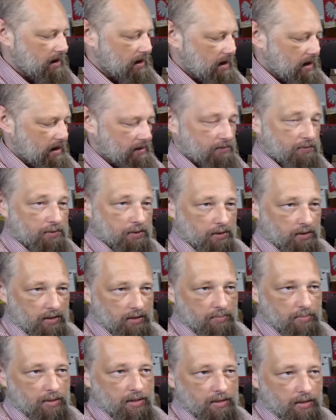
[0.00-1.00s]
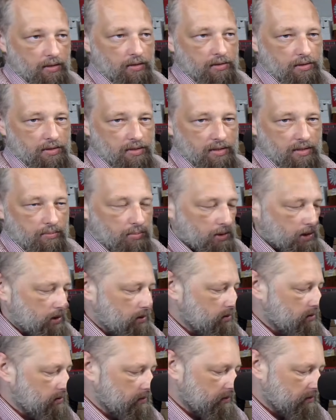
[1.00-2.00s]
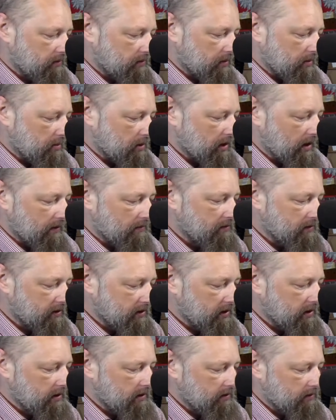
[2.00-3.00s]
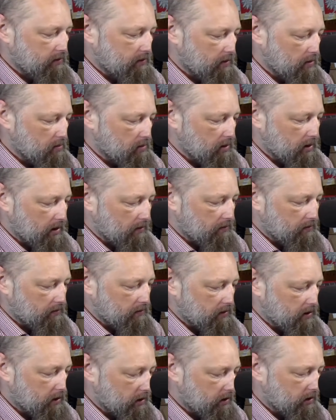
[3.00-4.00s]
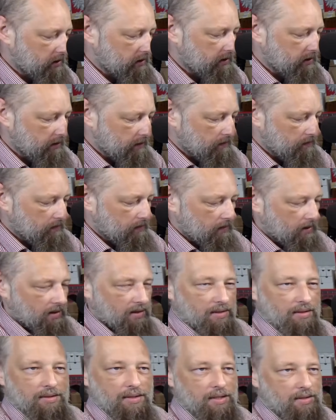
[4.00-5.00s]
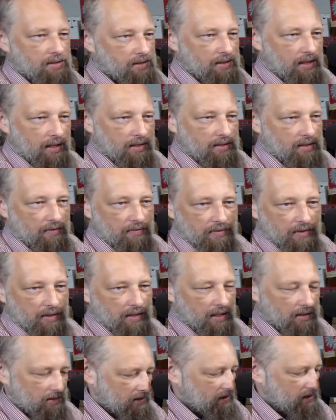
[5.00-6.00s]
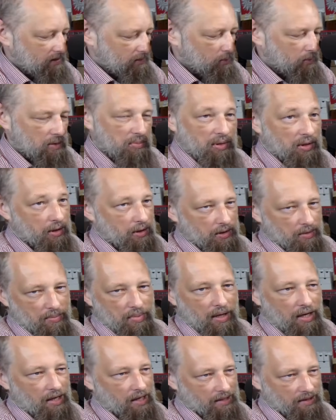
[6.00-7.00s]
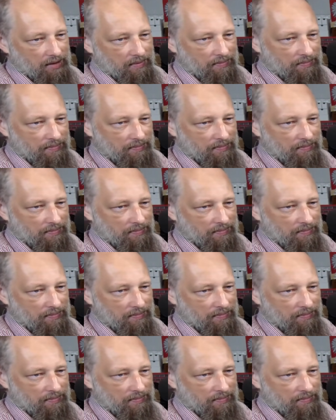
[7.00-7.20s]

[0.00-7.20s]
And for this particular CPU, from what I've seen, from what I've heard, this is not something that you can repair the pod.